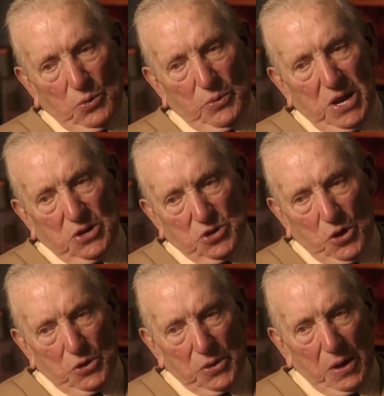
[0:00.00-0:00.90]
we had
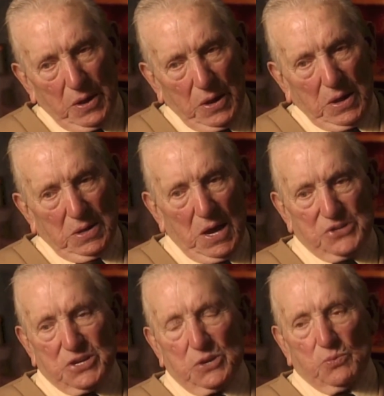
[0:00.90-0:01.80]
done. And I
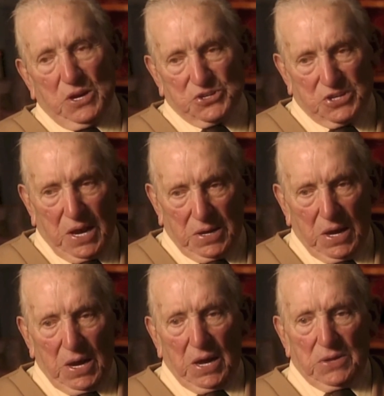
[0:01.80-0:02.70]
said, what's that?
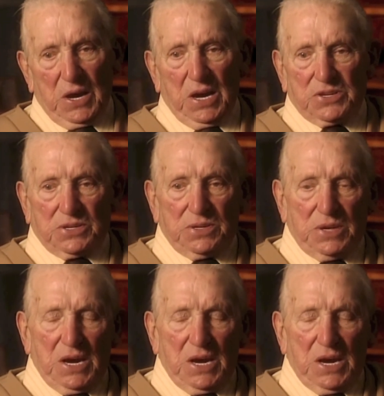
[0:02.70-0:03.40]
They